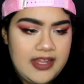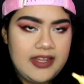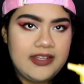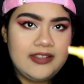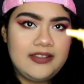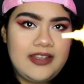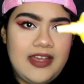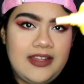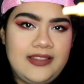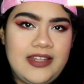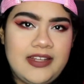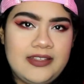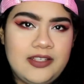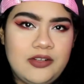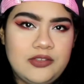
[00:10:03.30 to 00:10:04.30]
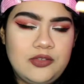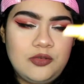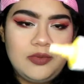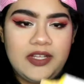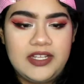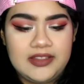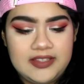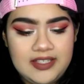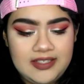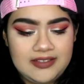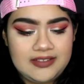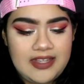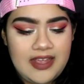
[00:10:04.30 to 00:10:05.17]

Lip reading: like it had like a little tube like this,